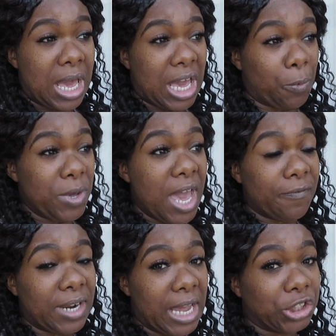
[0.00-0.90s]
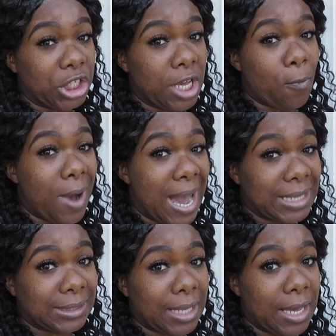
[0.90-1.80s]
And we have an H&M where I
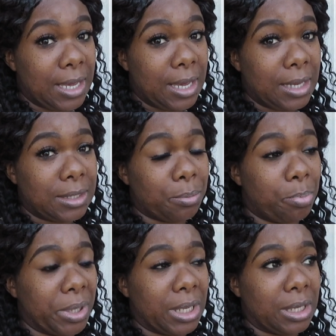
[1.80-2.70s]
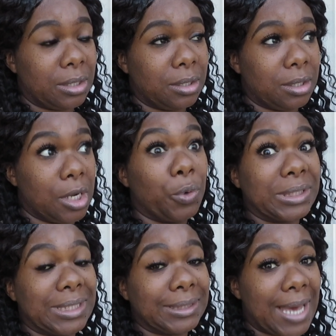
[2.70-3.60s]
stay at, but, you know,
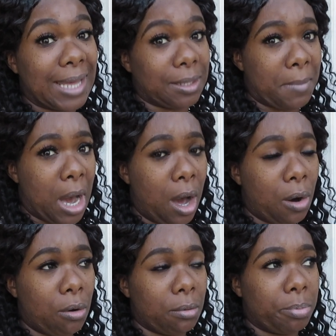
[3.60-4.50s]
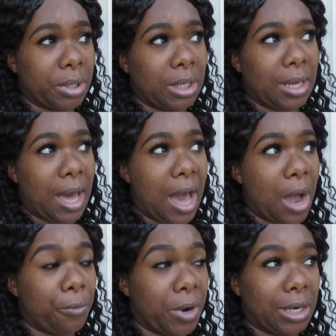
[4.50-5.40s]
it's inside the mall, but
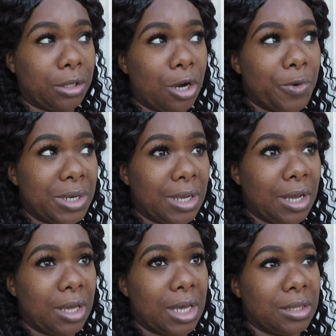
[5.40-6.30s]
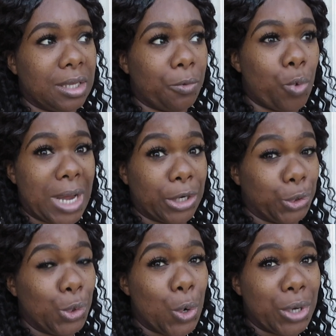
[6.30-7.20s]
I rarely go in there. And then when I
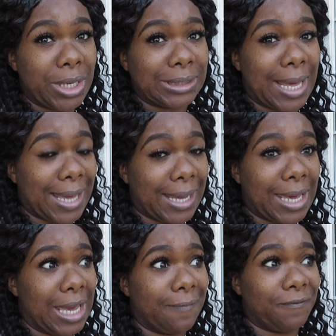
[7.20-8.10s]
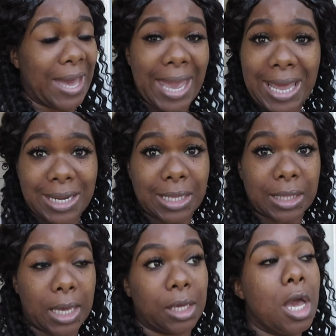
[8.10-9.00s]
do go in, it's like I can't find
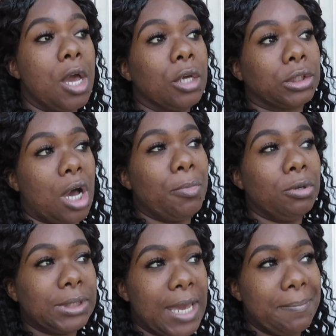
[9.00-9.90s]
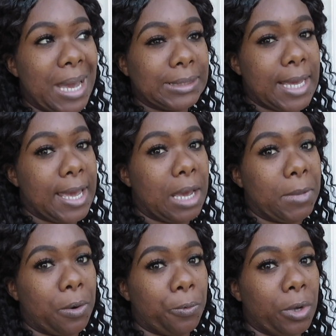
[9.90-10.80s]
anything. So I'm going to take my time
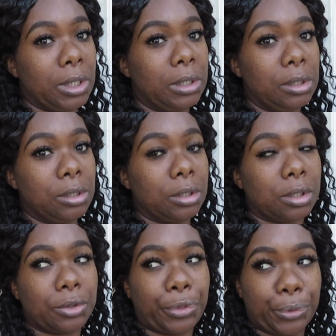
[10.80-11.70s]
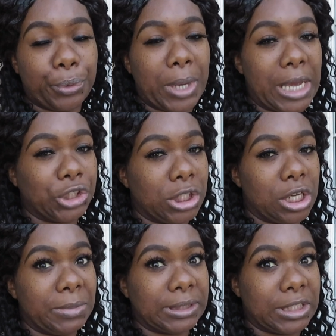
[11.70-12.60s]
and really look through
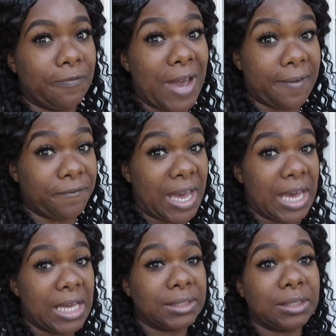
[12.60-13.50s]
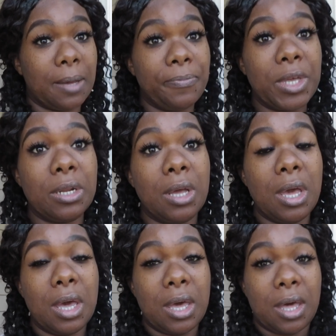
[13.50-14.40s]
H&M and see if I can find something
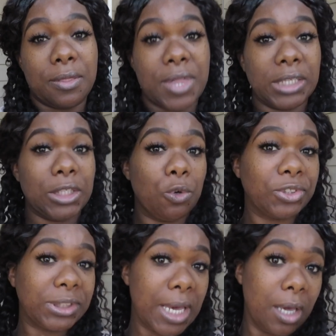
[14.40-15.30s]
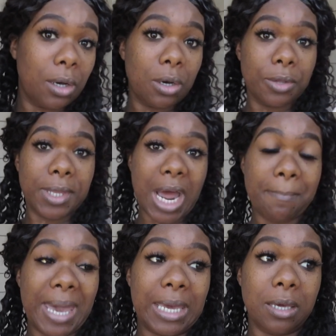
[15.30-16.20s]
that's on sale or that I
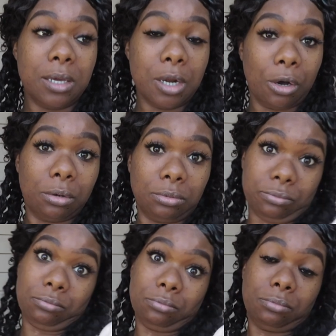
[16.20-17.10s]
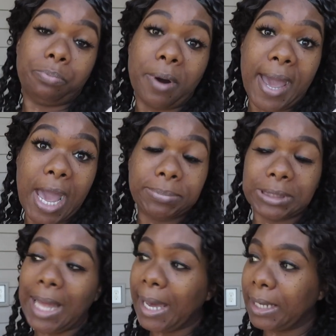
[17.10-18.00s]
may, you know, perhaps
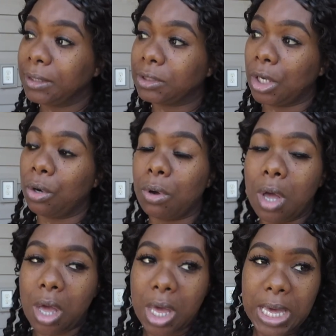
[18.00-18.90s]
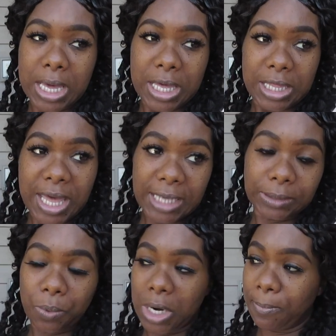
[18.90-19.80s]
like. So
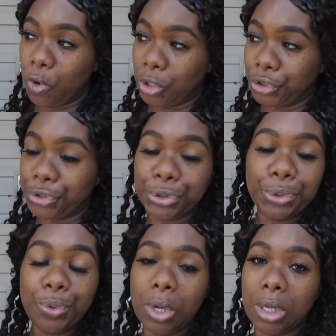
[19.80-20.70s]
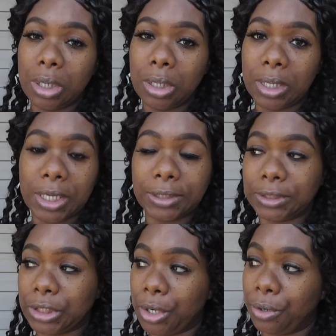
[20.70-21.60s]
that's what I'm going to do. And
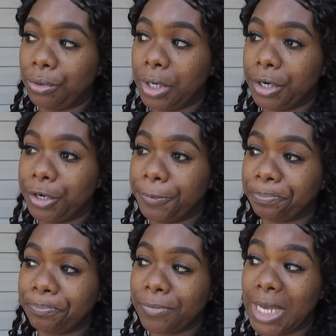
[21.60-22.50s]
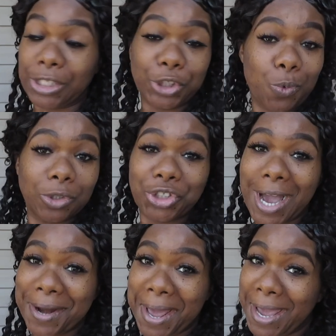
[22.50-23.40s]
so just want
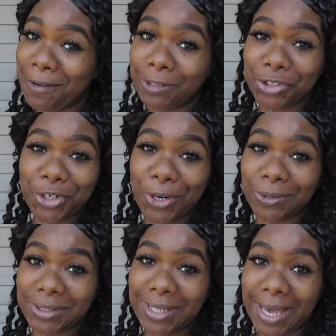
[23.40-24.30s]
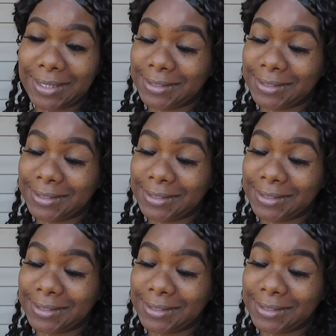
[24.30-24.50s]
y'all to hang with your girl today.